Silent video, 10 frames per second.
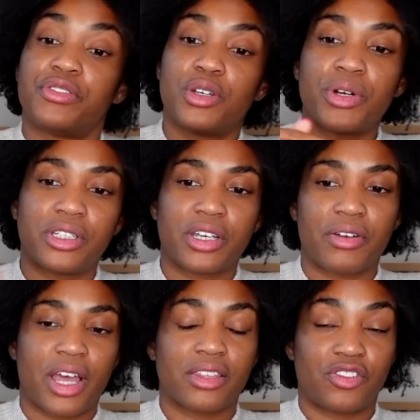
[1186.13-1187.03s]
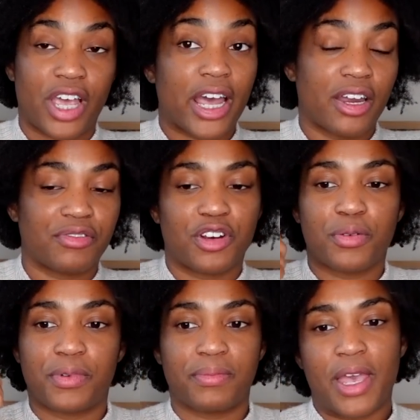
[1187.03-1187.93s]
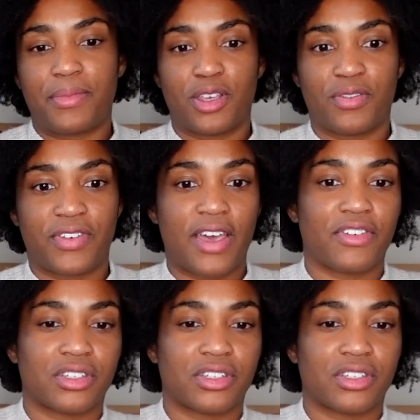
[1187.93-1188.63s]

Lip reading: do want to go down the jacket route, but maybe you favor